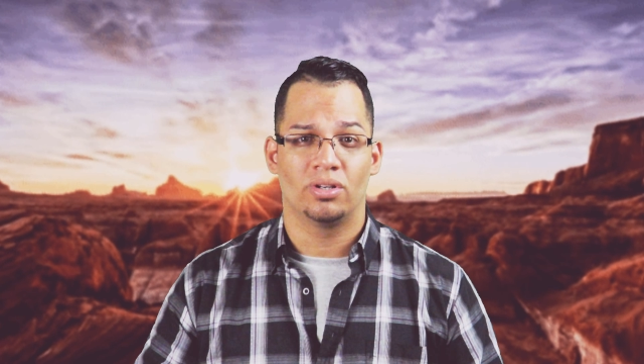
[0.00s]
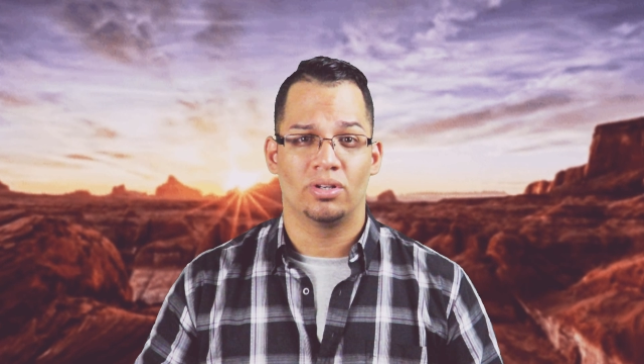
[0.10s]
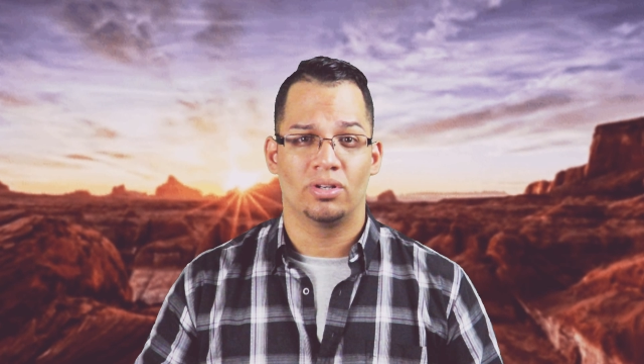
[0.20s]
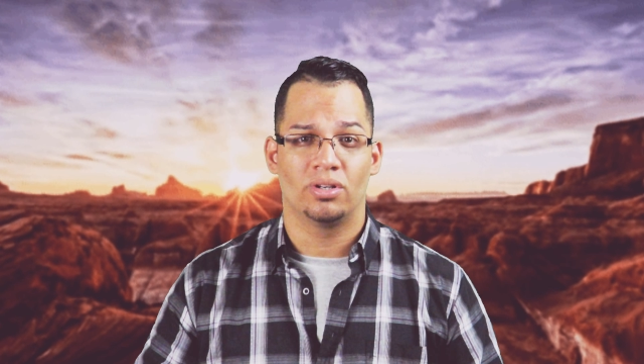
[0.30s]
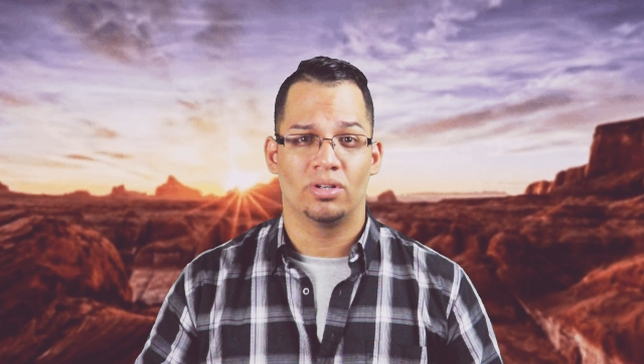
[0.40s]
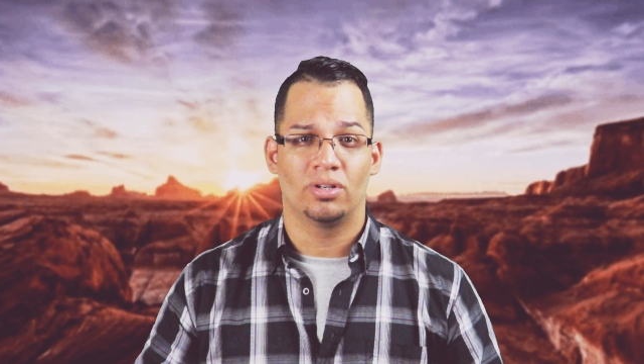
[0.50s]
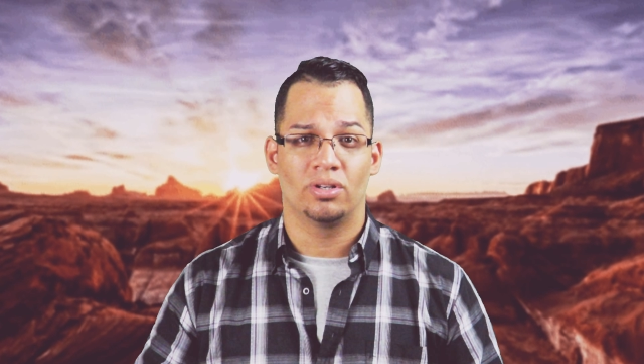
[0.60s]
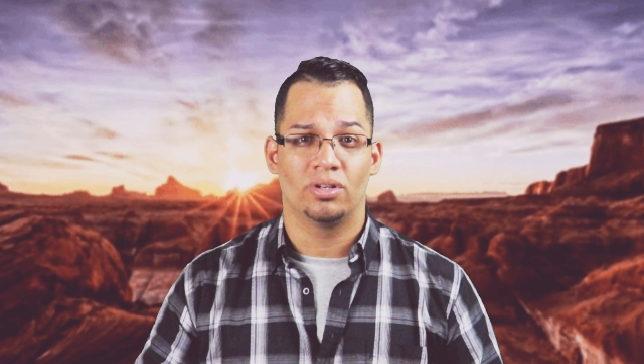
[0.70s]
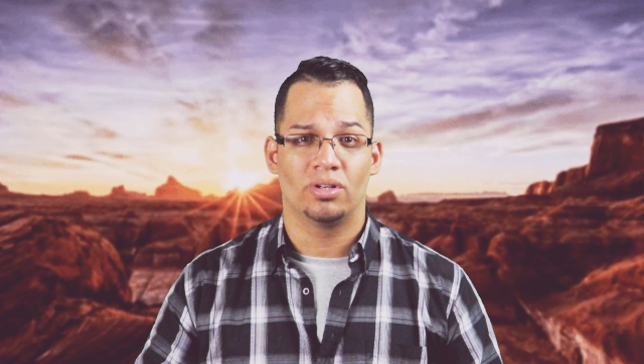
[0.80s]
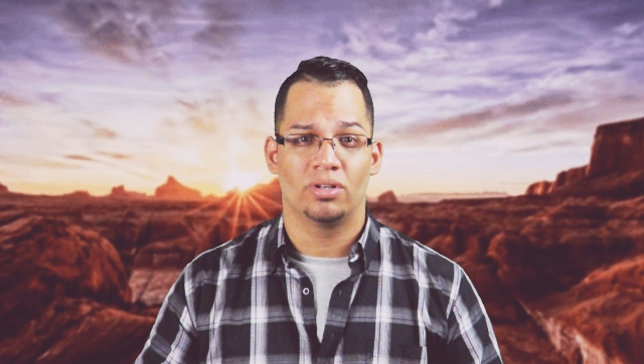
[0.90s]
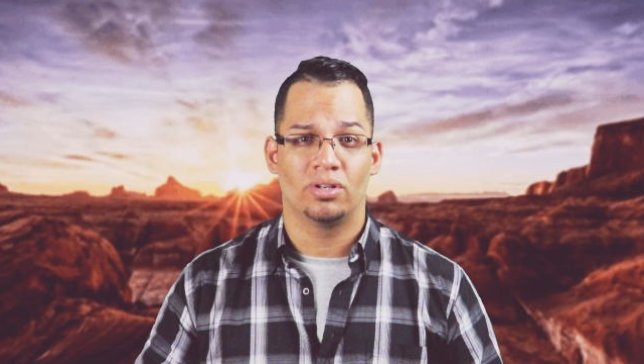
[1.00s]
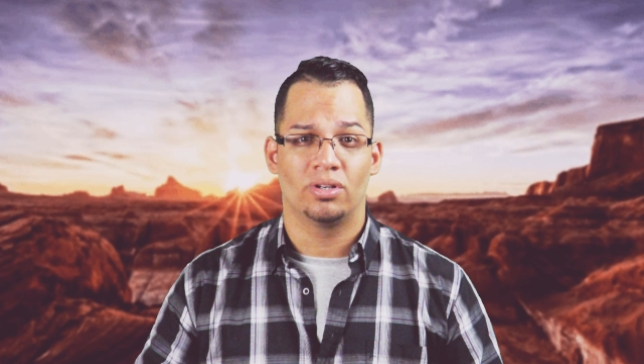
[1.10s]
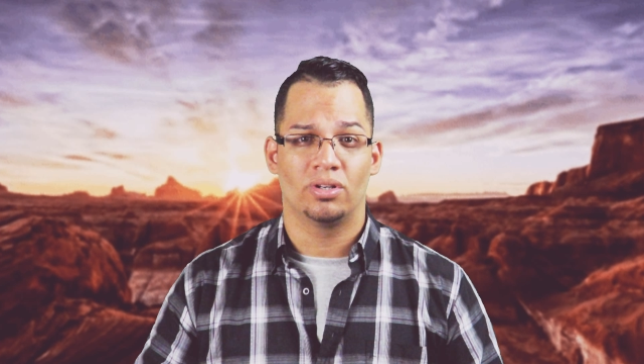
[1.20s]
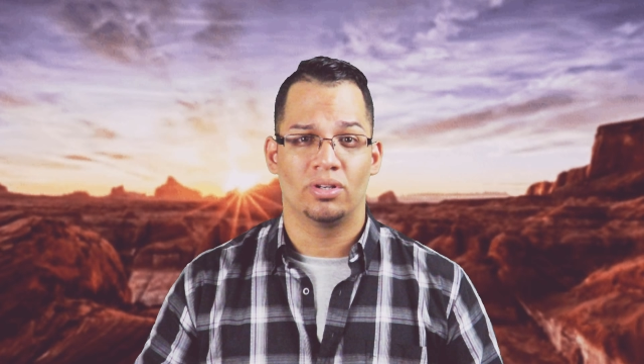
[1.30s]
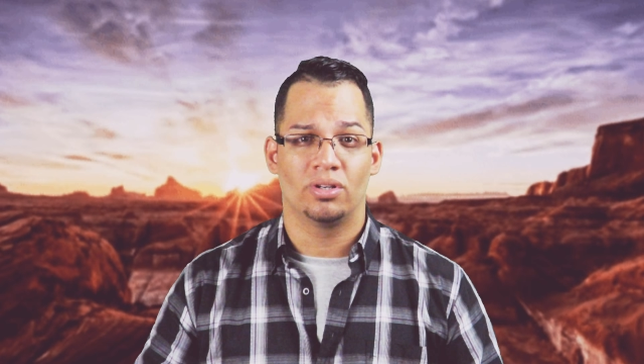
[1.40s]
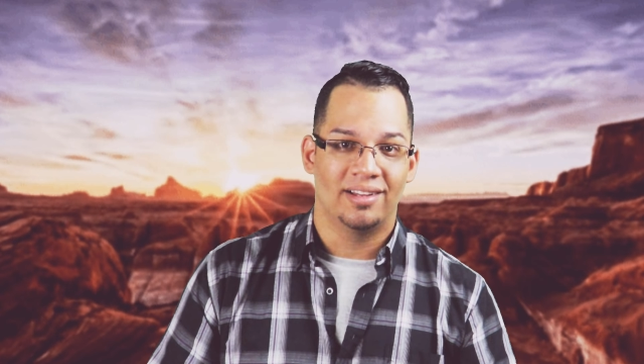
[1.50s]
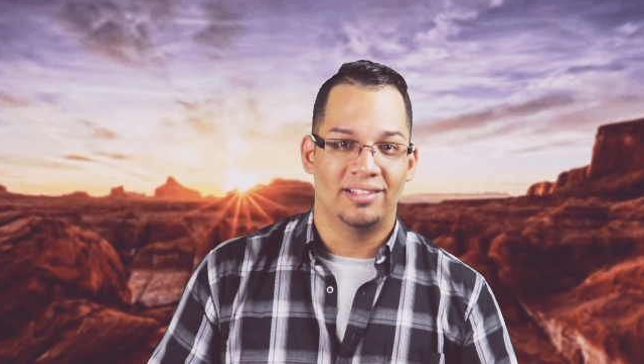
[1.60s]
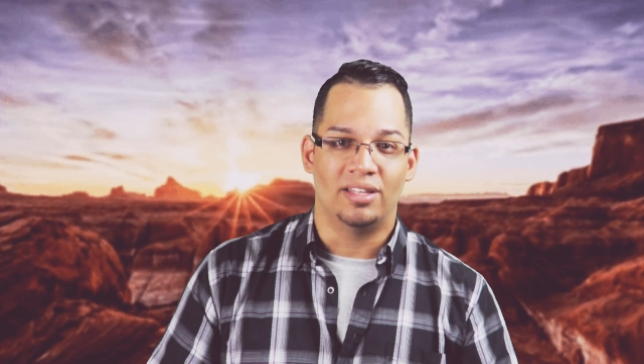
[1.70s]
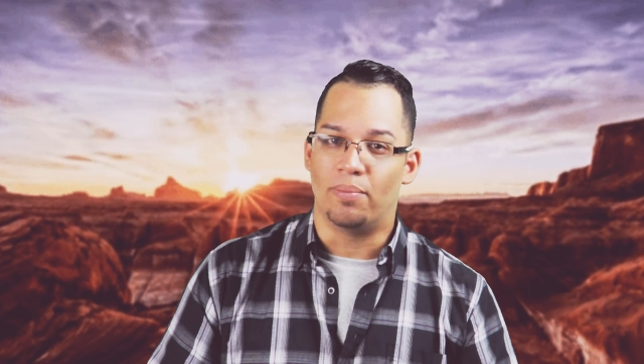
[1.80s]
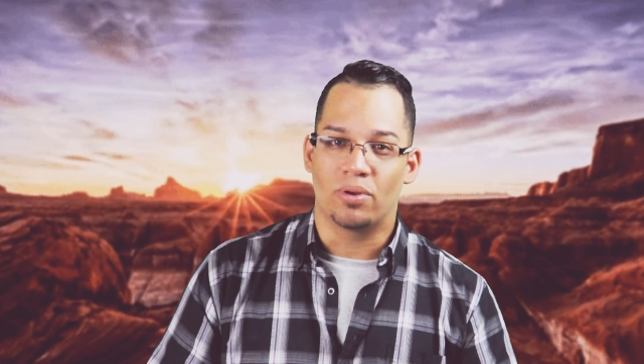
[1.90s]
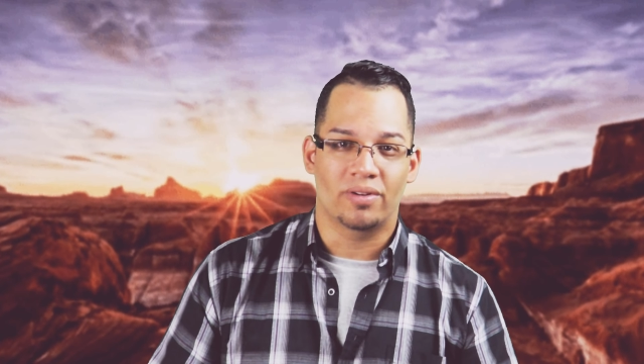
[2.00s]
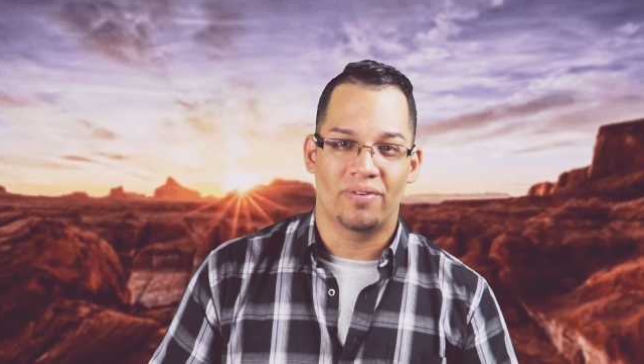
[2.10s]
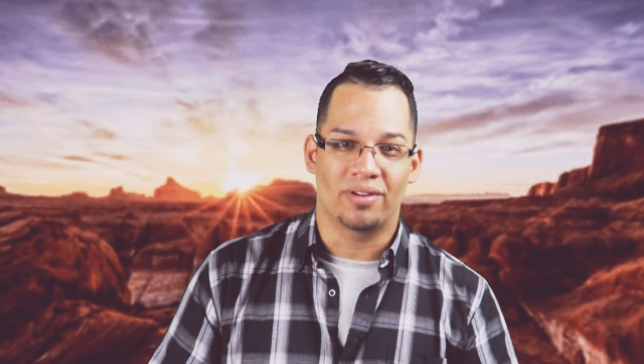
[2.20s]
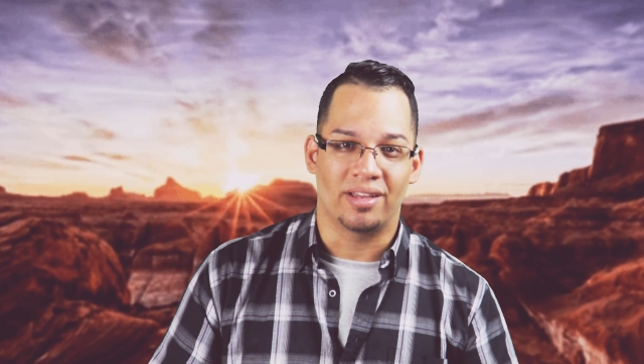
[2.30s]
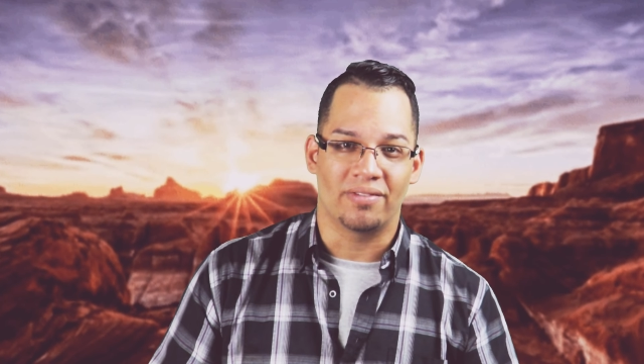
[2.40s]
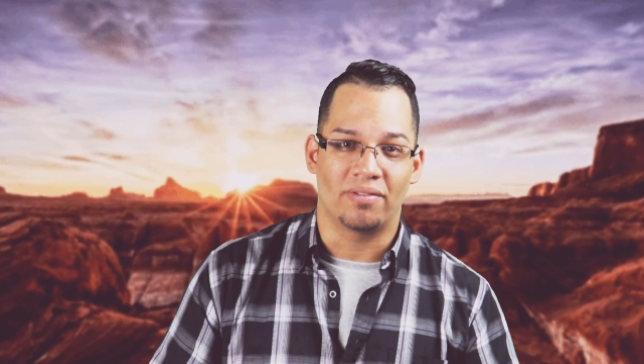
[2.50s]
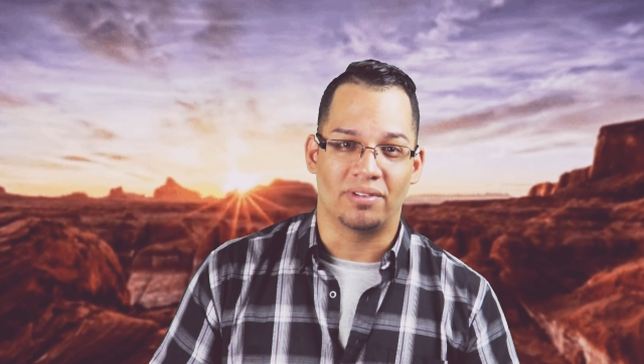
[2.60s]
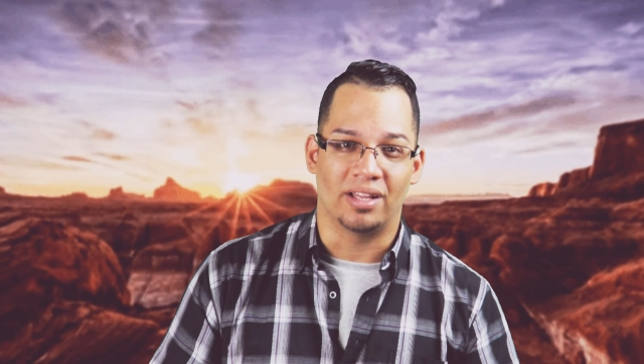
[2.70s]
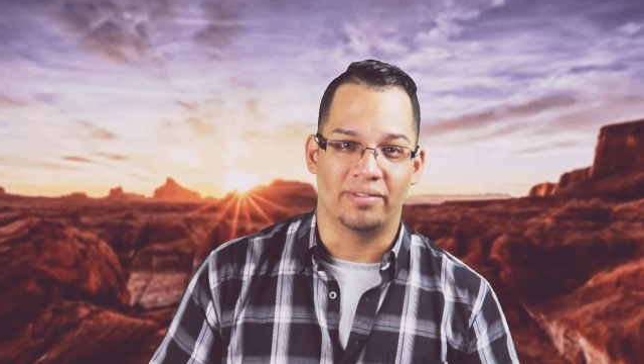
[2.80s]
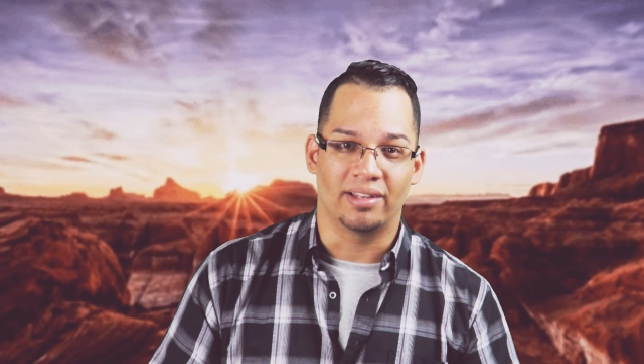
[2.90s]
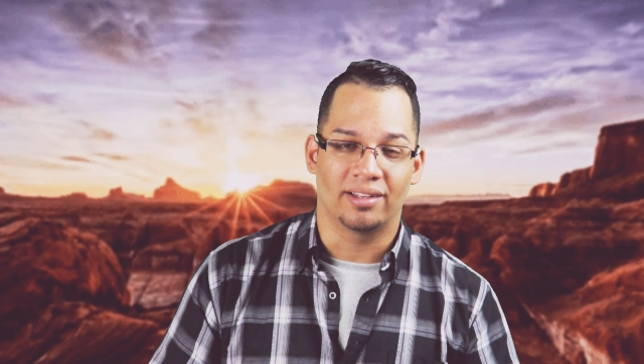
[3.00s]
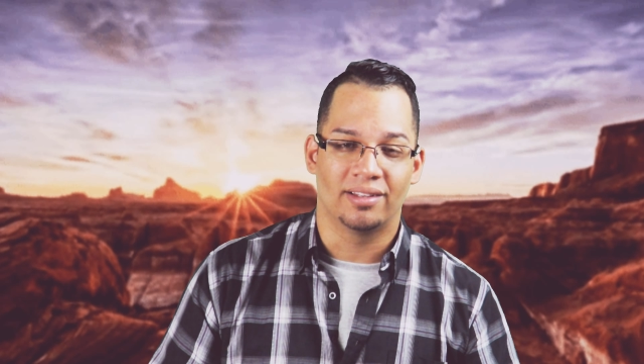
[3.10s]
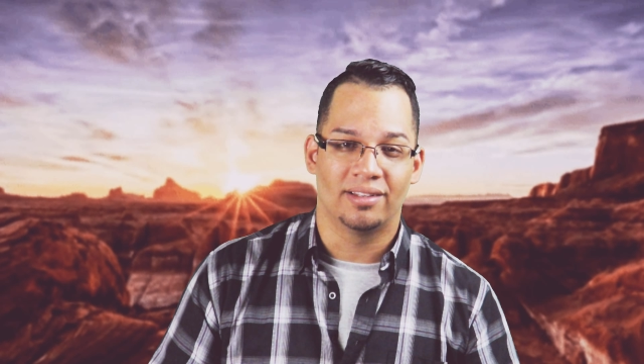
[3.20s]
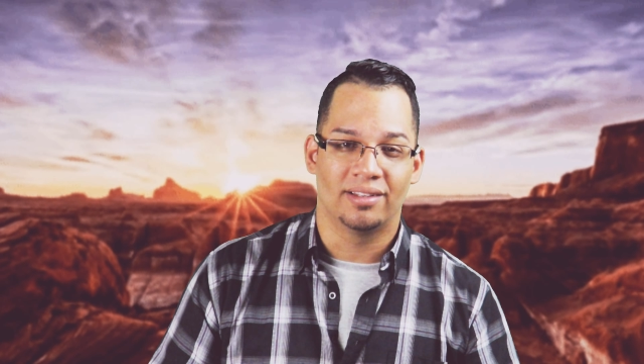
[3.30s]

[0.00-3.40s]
of what you have, the beautiful gift of living.